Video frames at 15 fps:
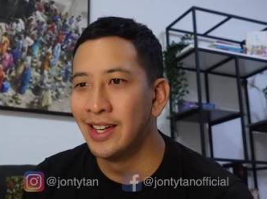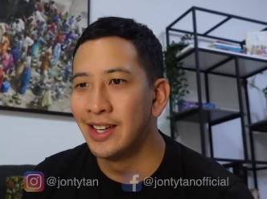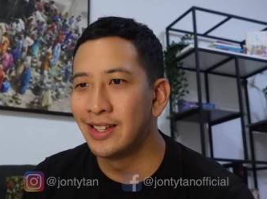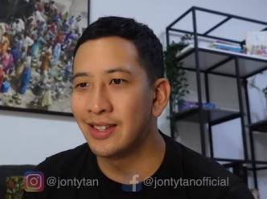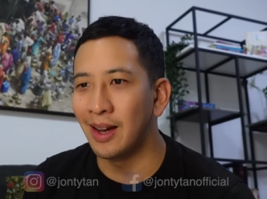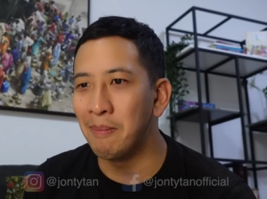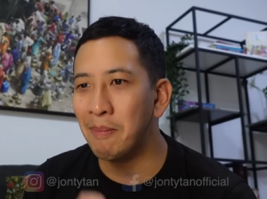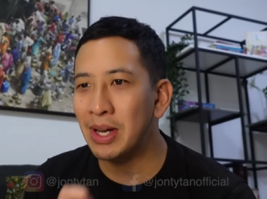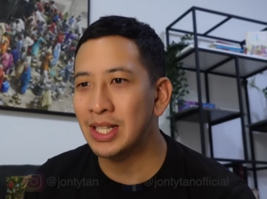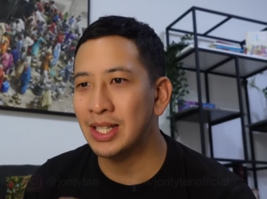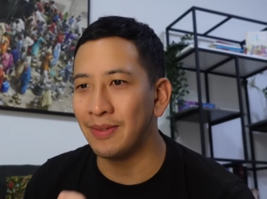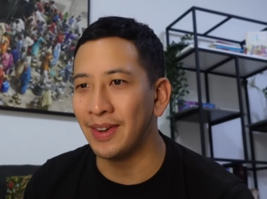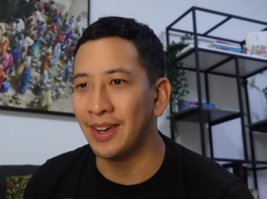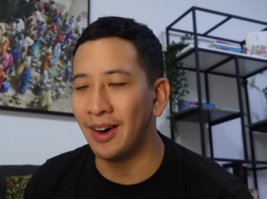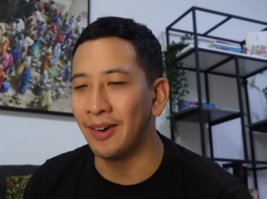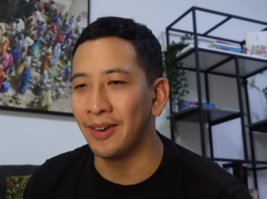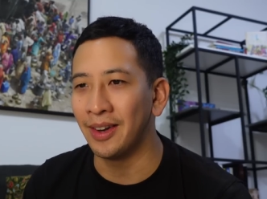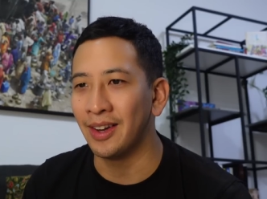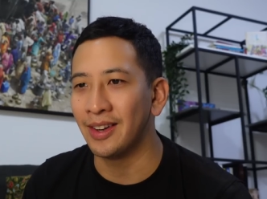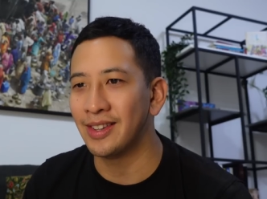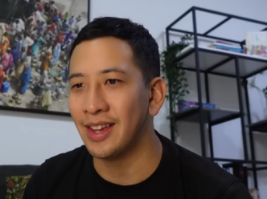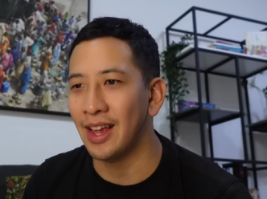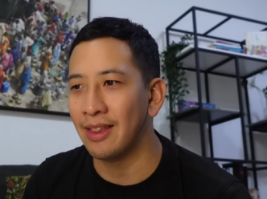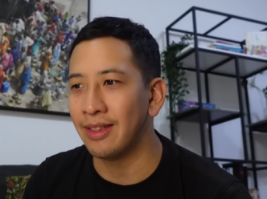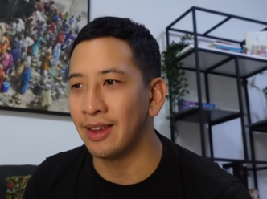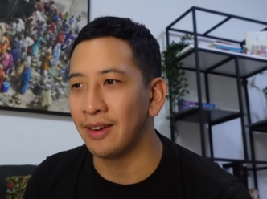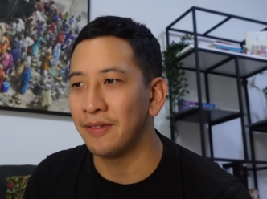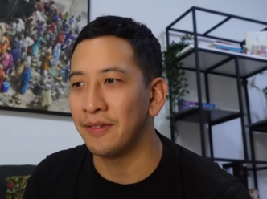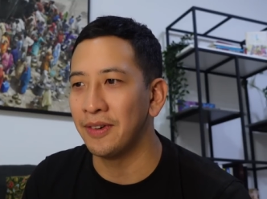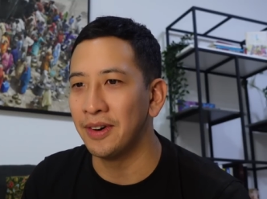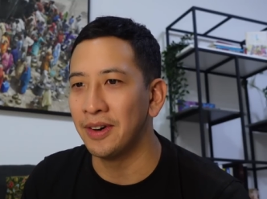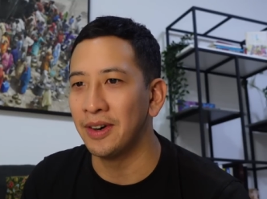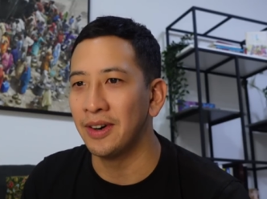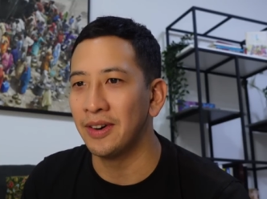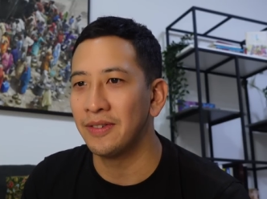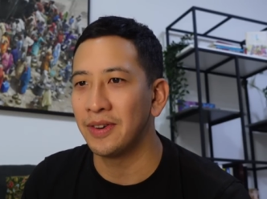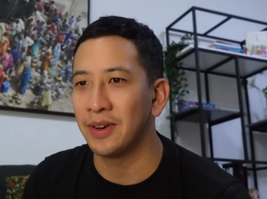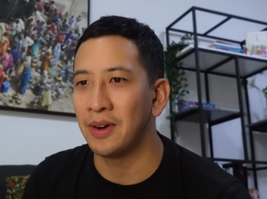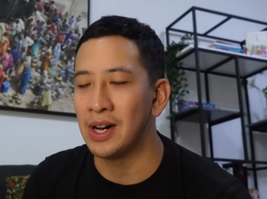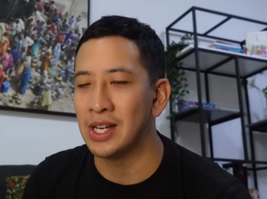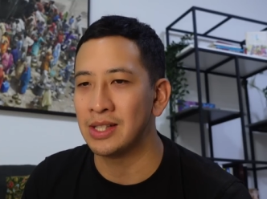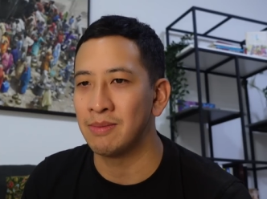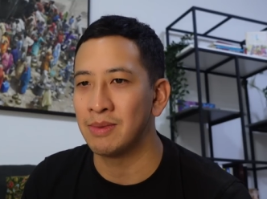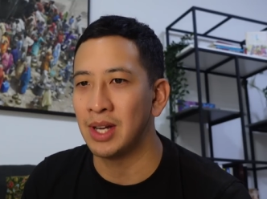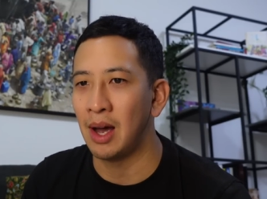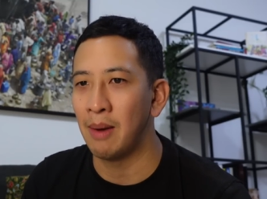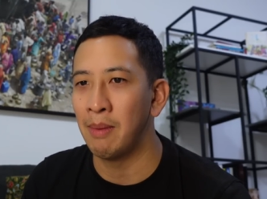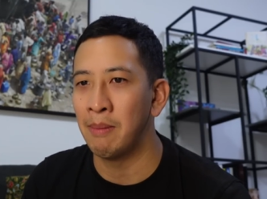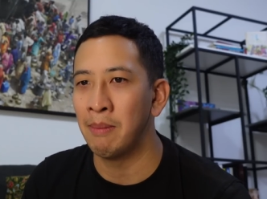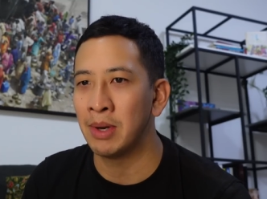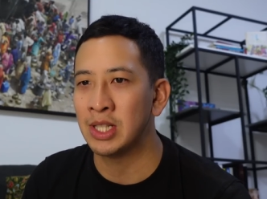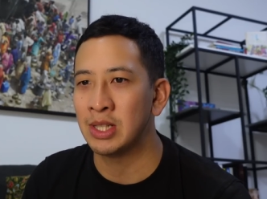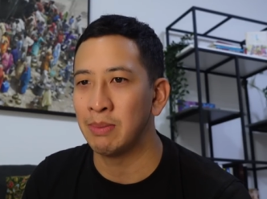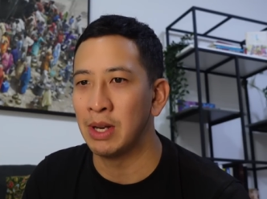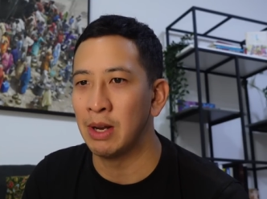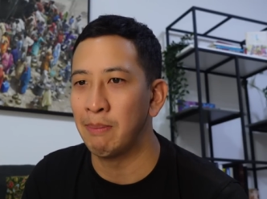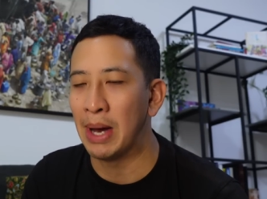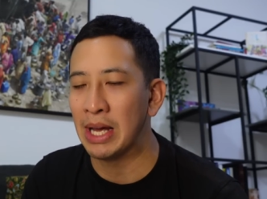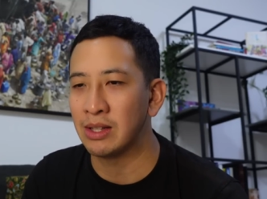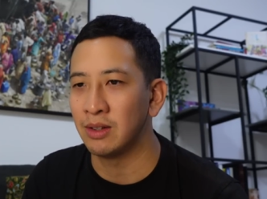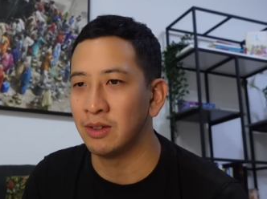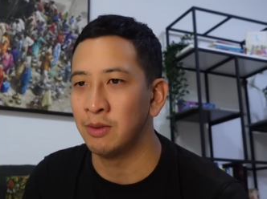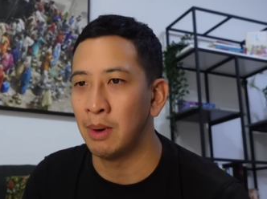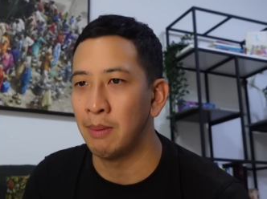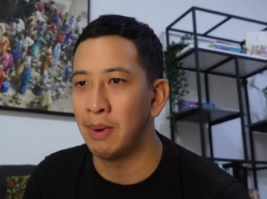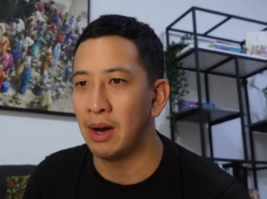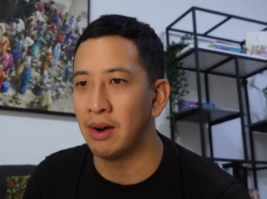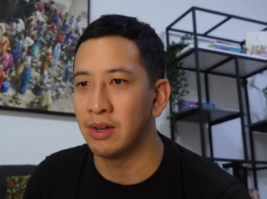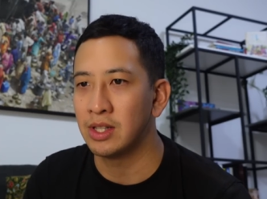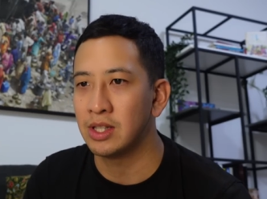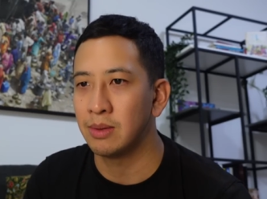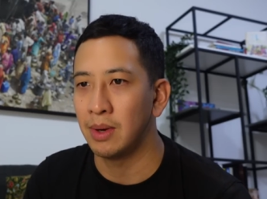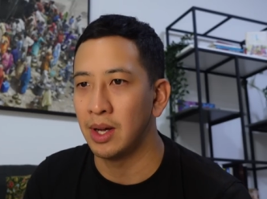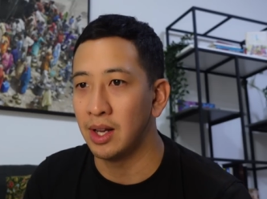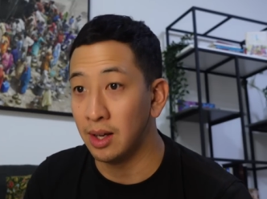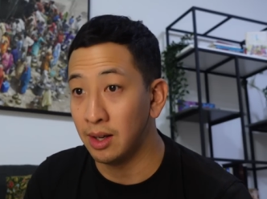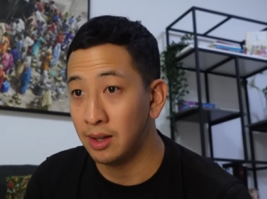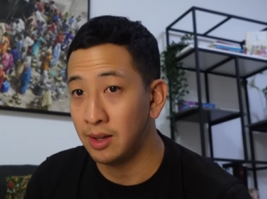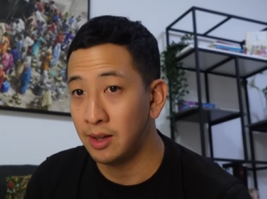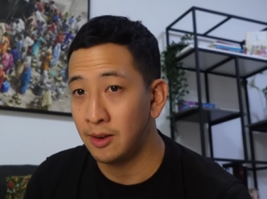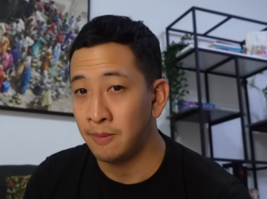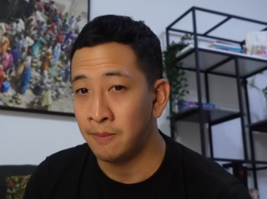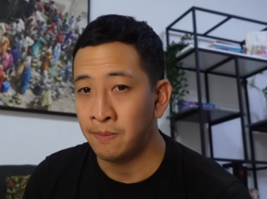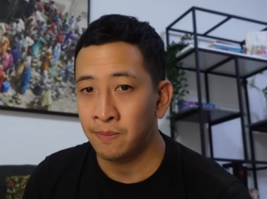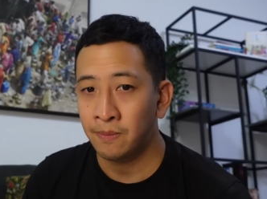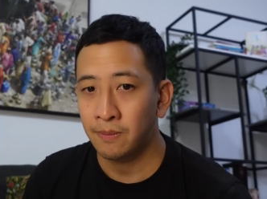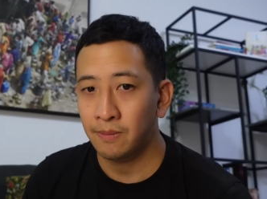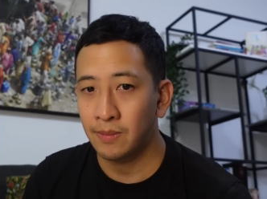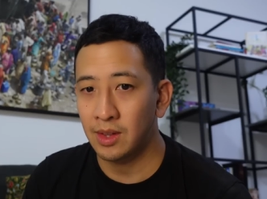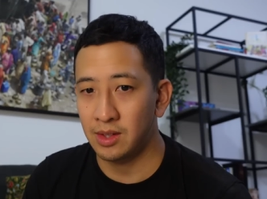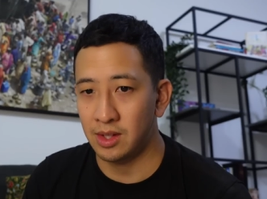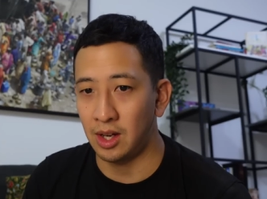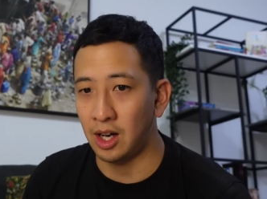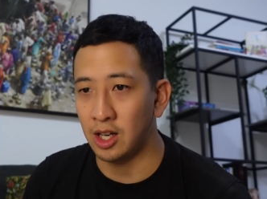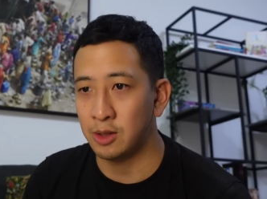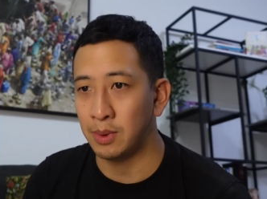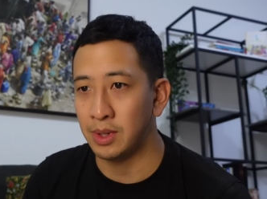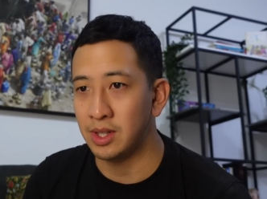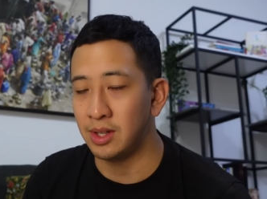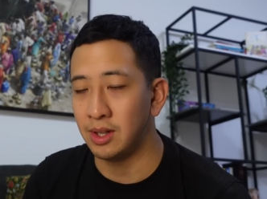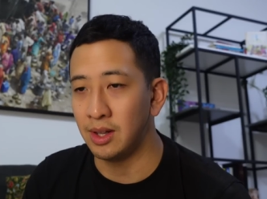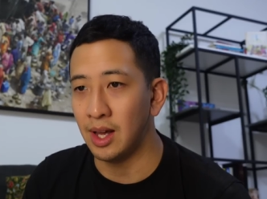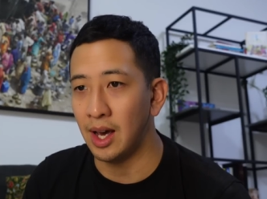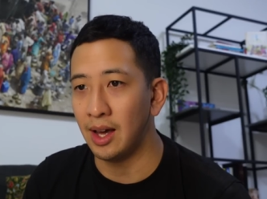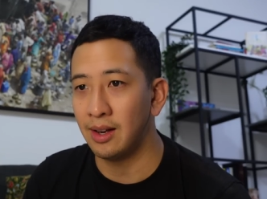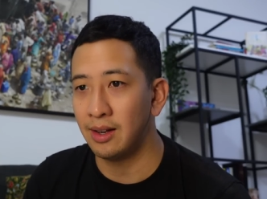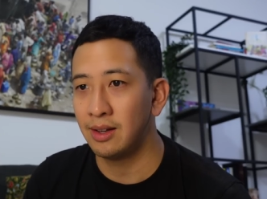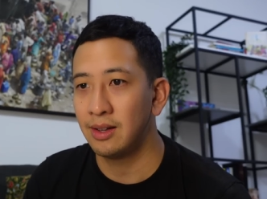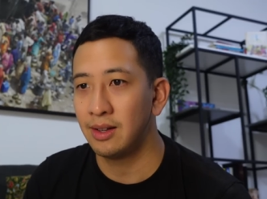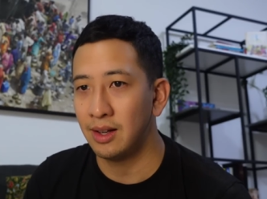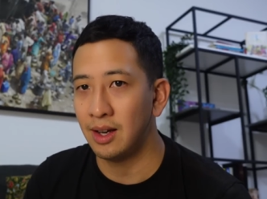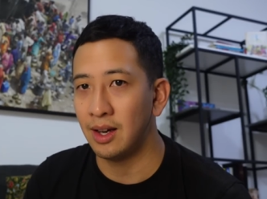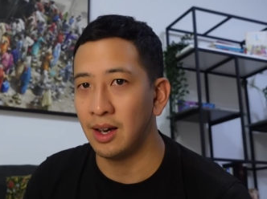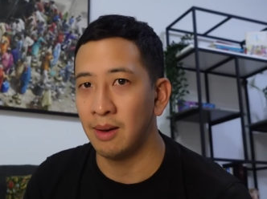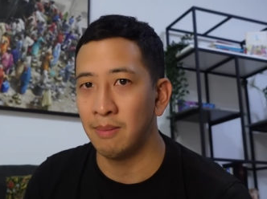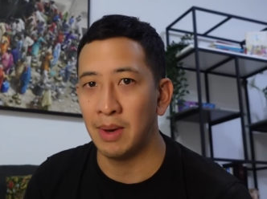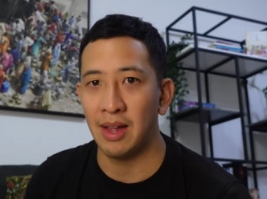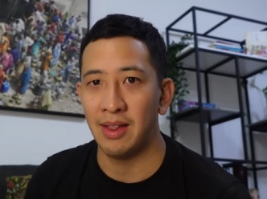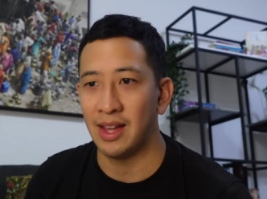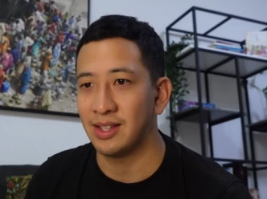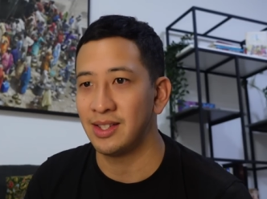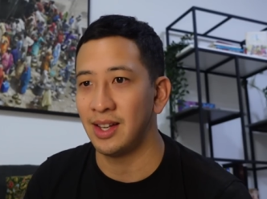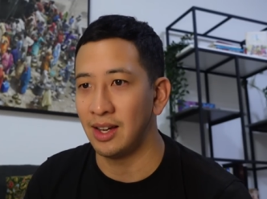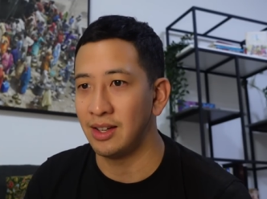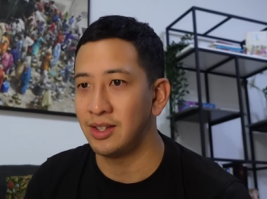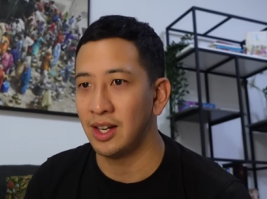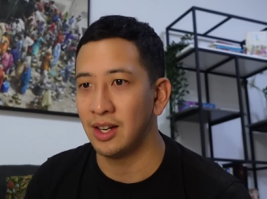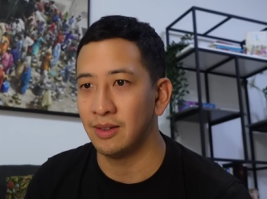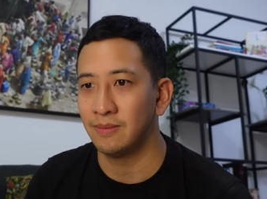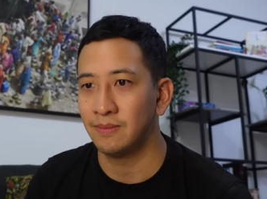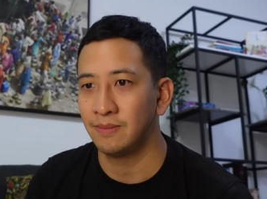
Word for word: so I must have been holding on to that thing for, for quite some time. It must have been a battle for my parents to be able to, to ask me to do that um, at that stage, yeah.